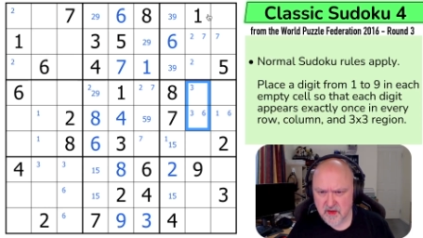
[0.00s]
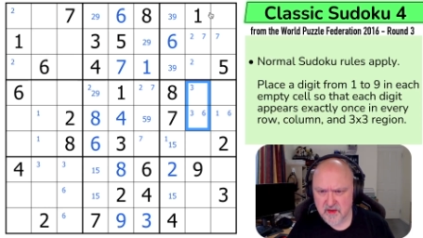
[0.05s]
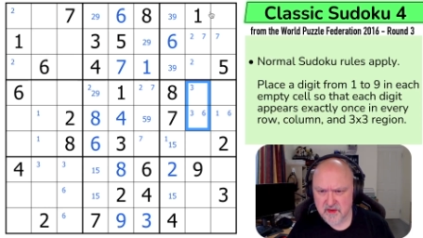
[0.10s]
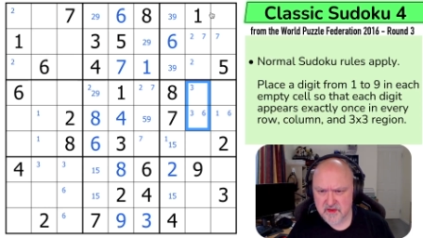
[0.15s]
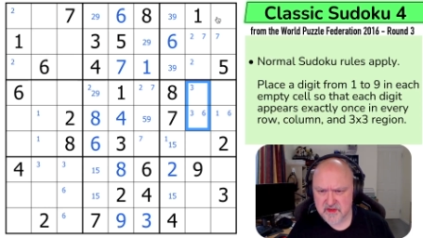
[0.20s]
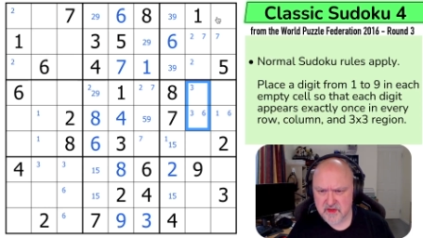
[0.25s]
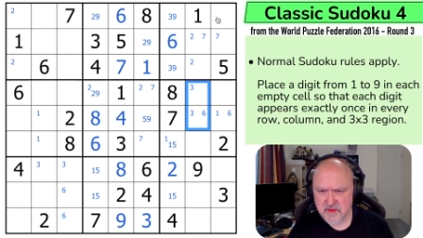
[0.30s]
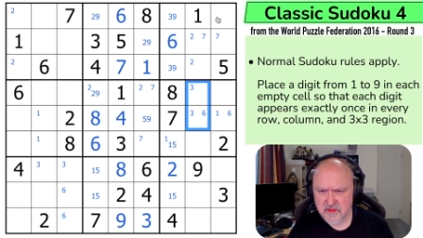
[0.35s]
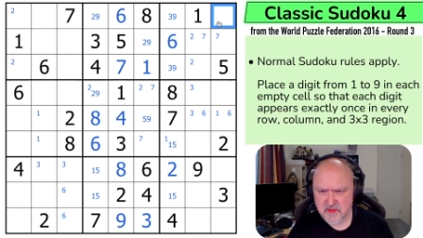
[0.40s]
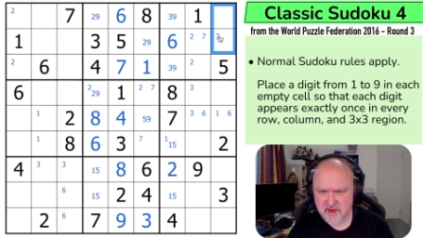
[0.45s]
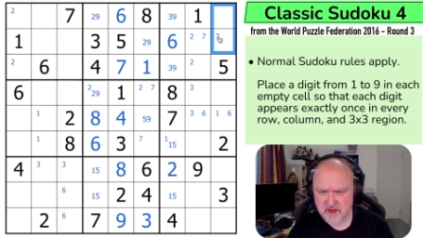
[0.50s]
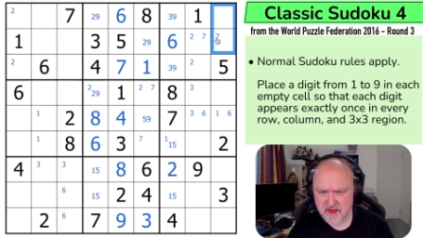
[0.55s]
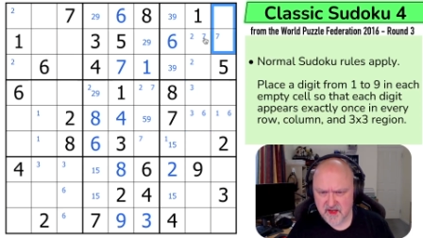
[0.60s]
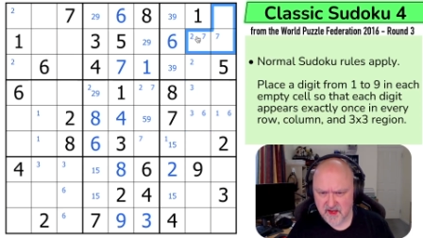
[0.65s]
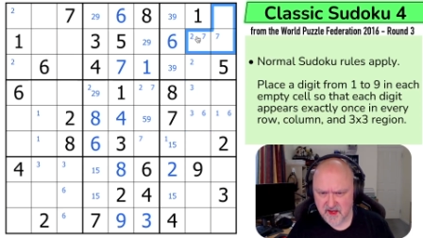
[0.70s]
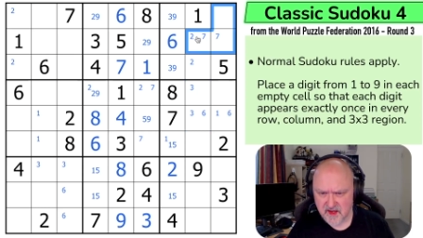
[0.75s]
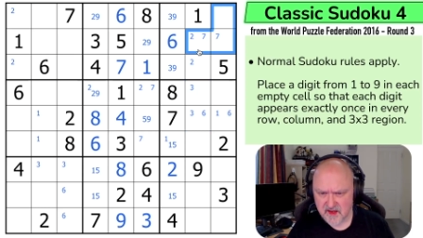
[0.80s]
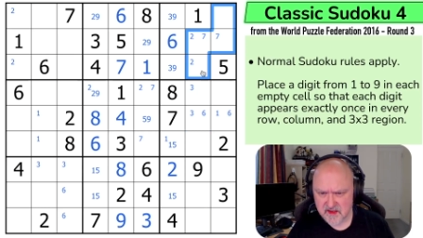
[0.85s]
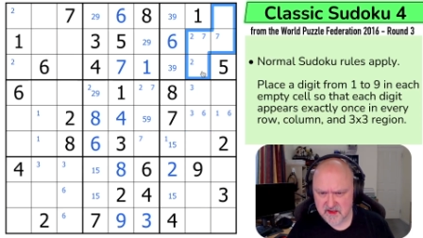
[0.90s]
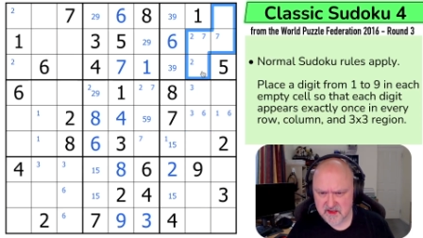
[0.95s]
So
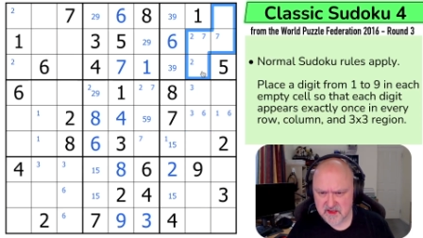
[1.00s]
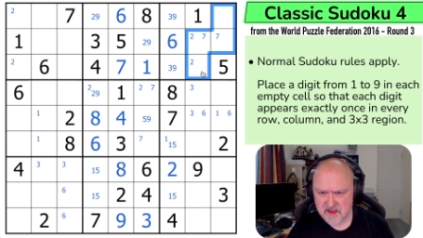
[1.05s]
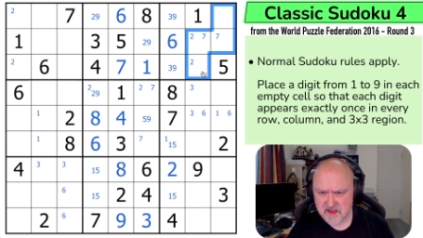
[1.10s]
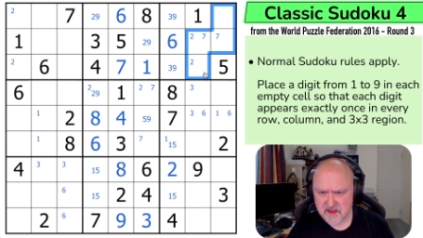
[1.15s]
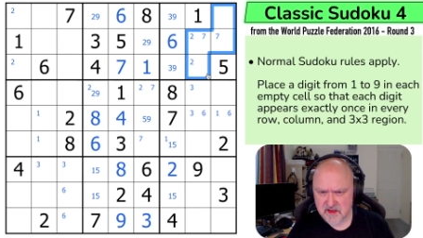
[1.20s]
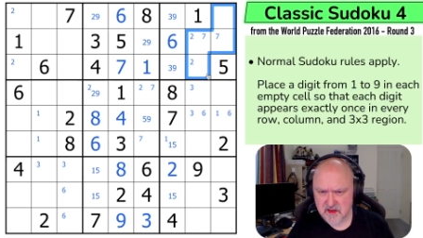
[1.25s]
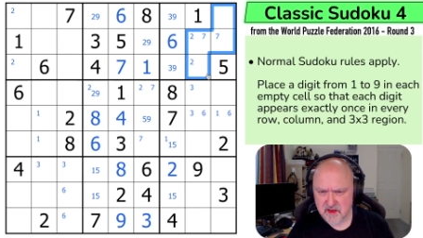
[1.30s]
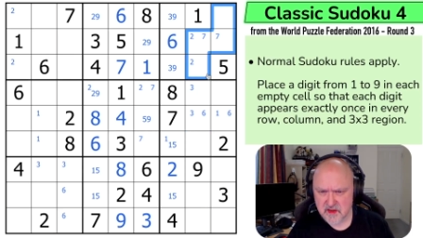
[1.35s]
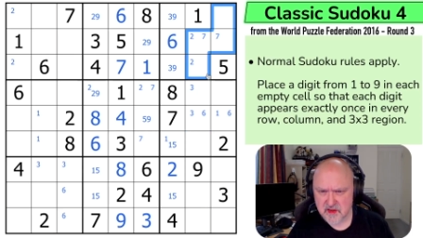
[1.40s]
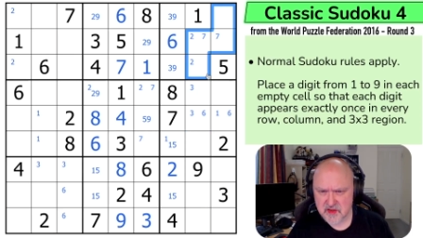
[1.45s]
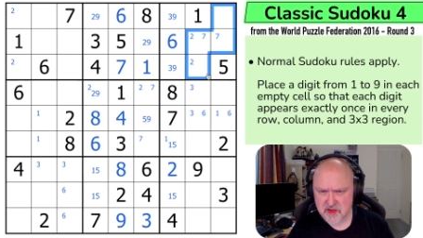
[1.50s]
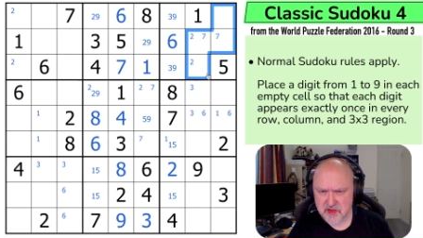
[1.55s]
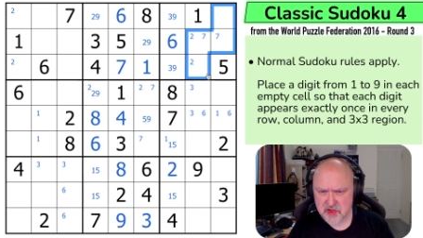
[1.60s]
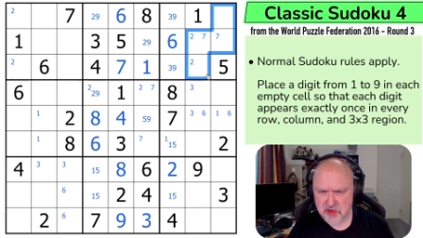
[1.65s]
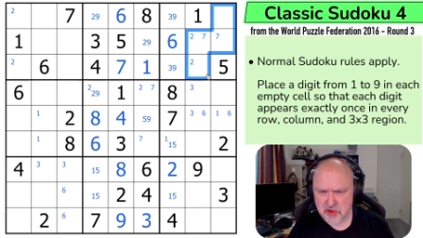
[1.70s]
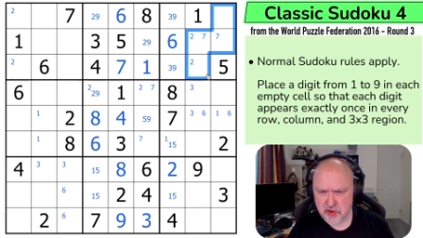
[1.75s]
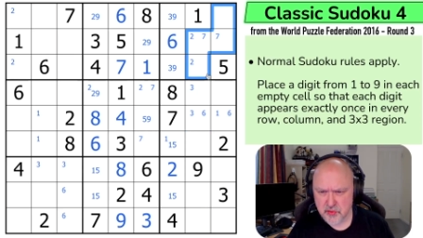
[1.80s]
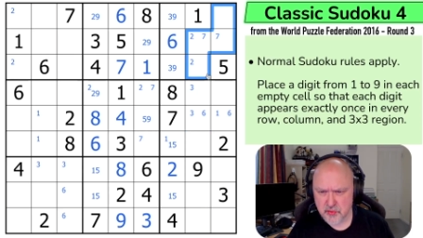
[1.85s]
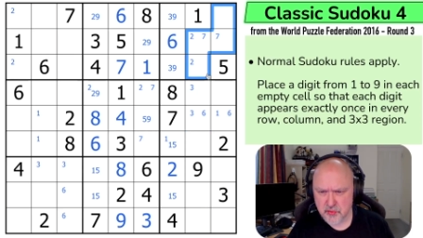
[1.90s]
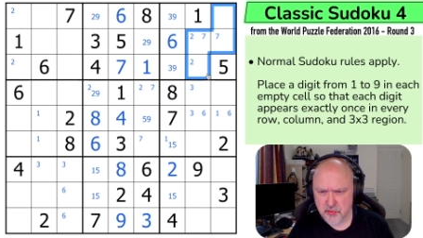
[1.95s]
these
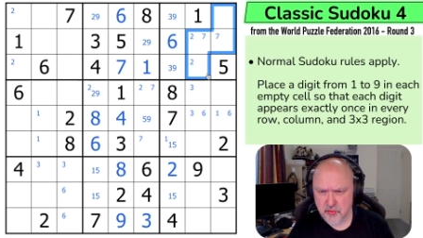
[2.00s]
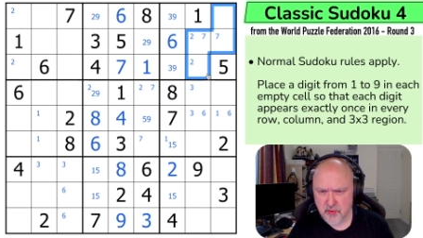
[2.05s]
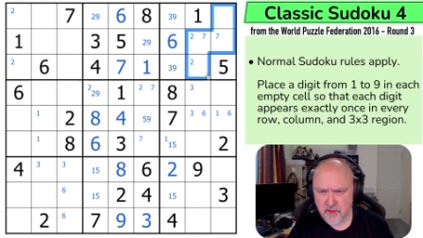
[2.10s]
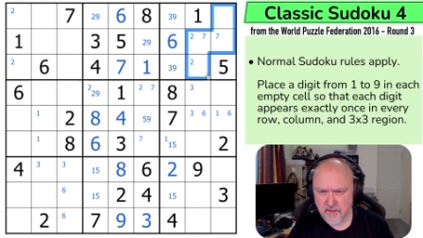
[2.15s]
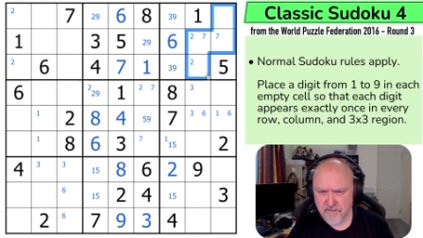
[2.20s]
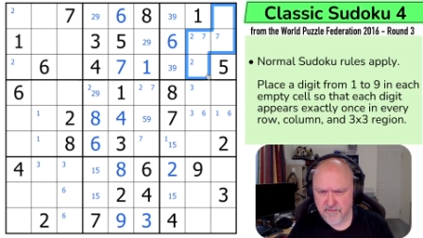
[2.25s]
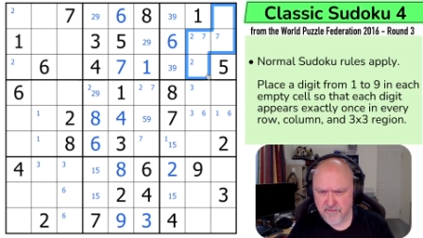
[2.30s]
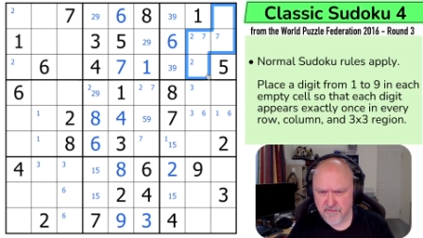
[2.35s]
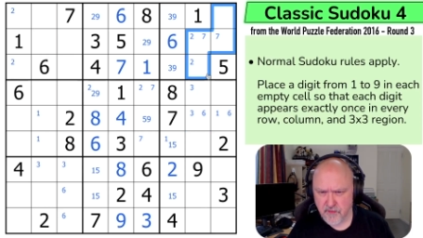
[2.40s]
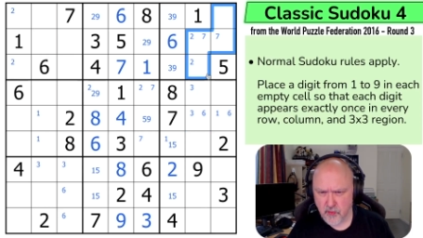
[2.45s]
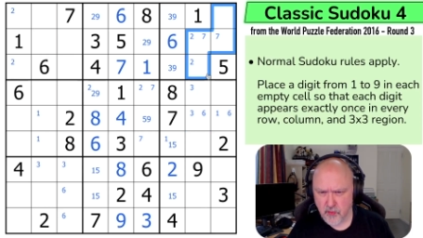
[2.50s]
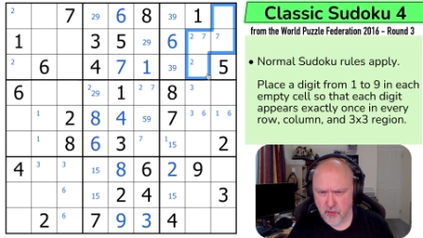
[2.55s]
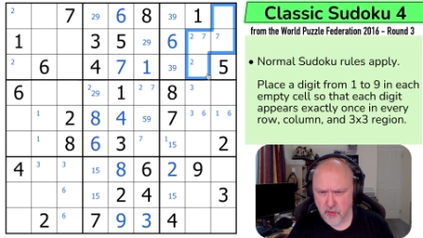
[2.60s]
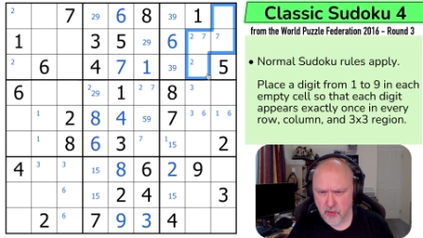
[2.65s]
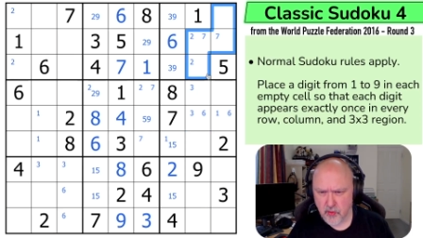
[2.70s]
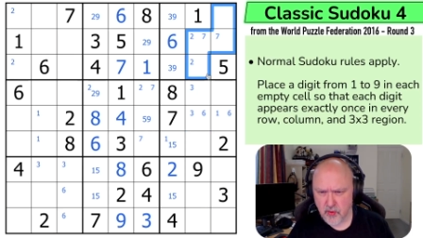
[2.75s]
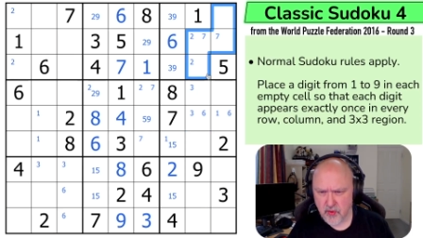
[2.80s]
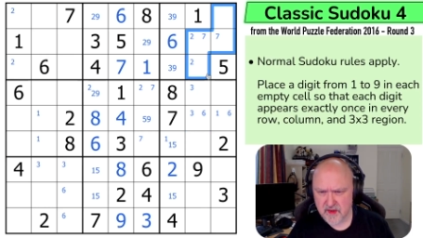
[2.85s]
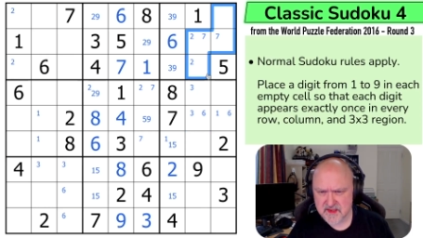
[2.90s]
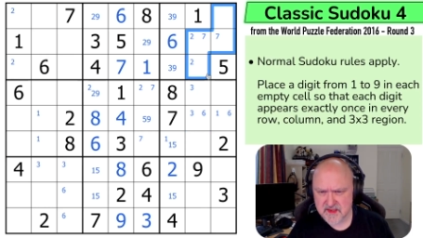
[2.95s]
two,
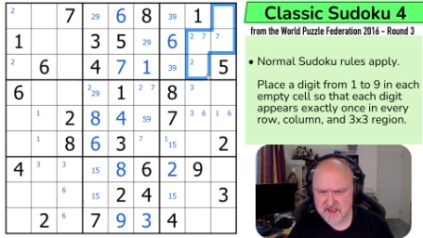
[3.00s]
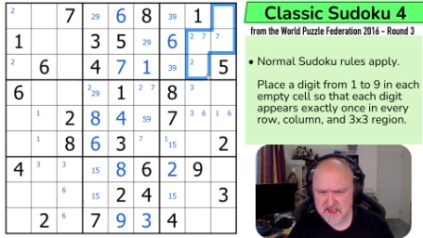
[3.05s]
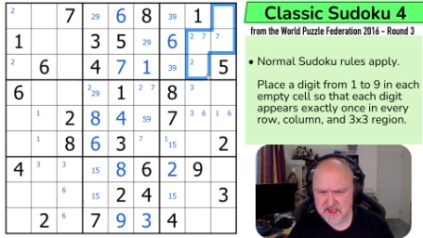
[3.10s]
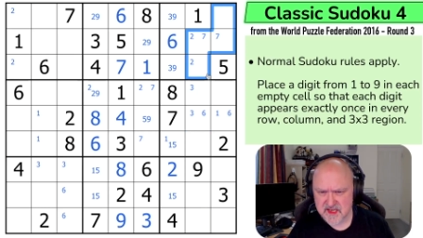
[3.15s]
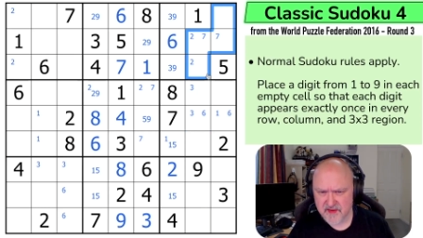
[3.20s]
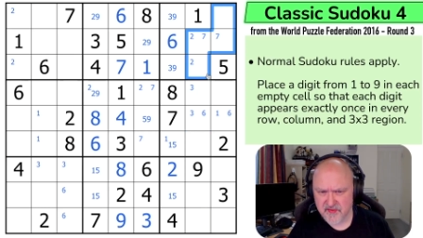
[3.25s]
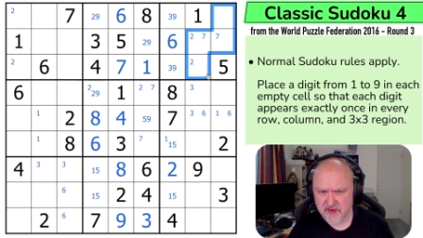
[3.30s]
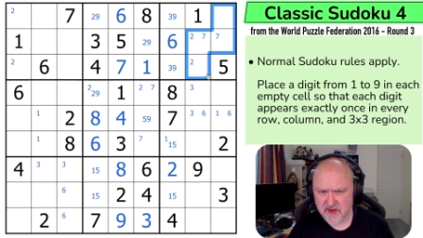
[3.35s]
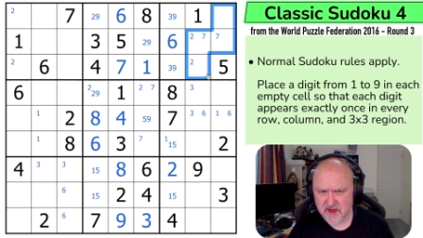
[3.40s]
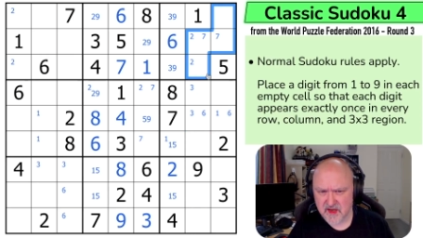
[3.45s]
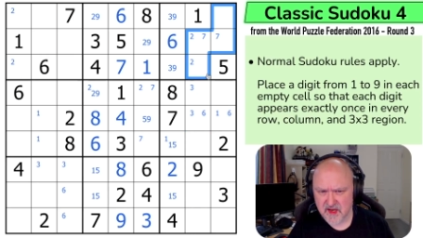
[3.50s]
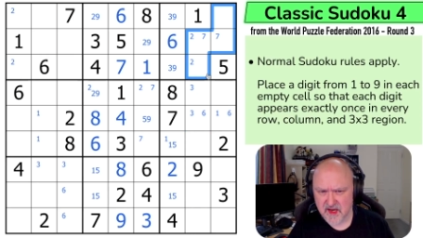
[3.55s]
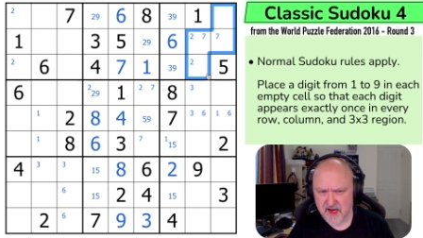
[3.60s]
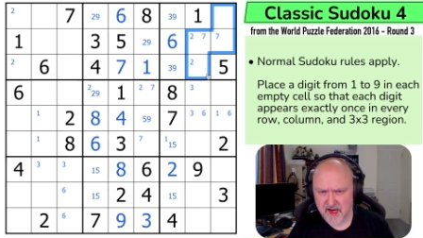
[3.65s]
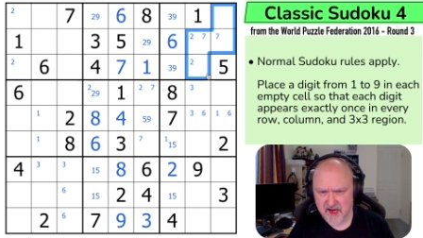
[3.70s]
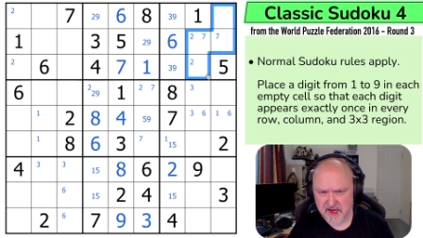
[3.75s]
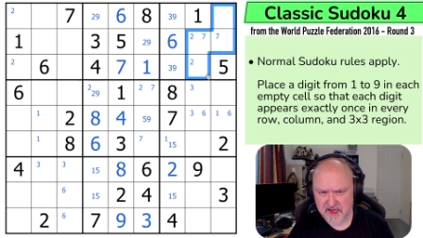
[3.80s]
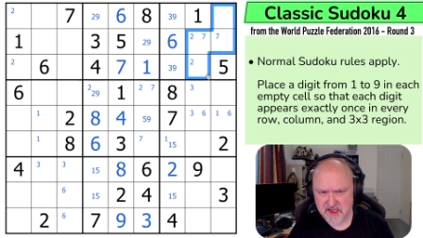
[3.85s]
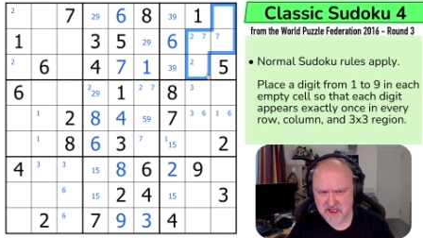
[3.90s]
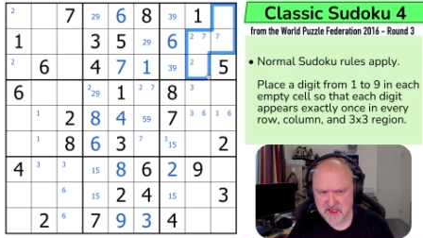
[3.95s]
four, seven,
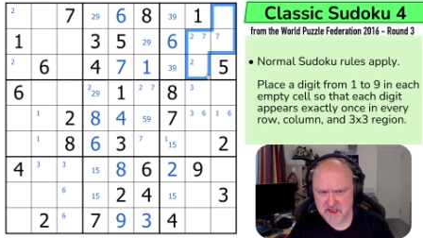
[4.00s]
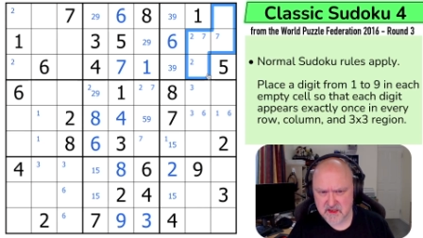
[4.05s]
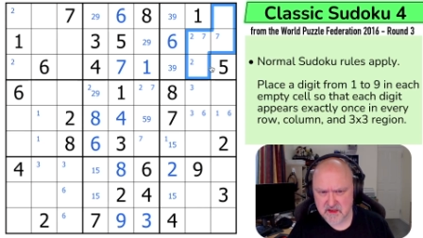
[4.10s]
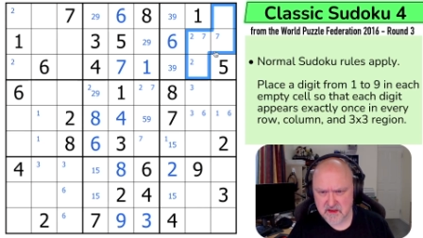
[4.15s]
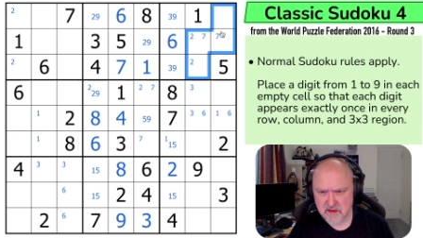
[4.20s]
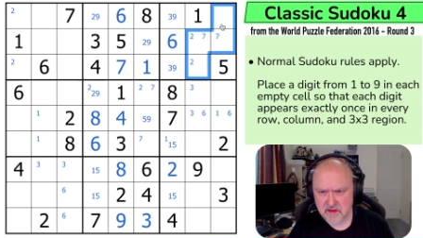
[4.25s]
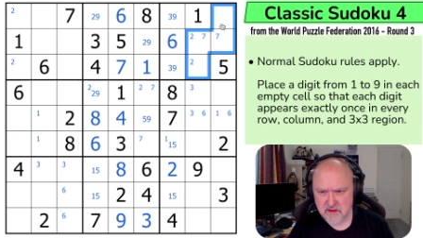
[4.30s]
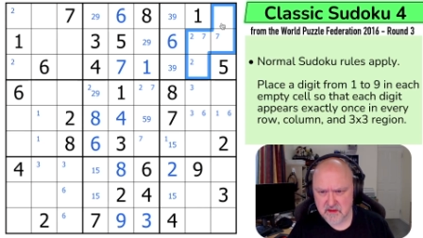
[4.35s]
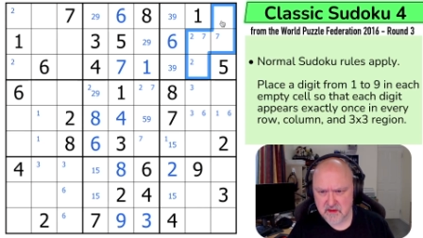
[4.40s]
eight.